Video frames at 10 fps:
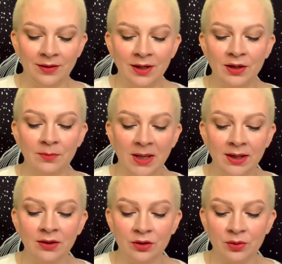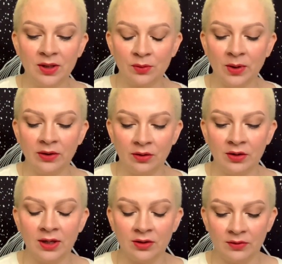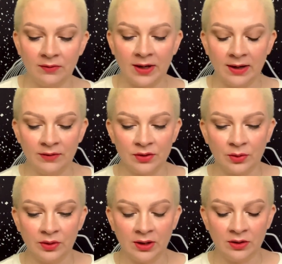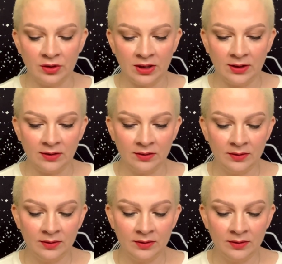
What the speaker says: making the choice whether or not to revive this old energy.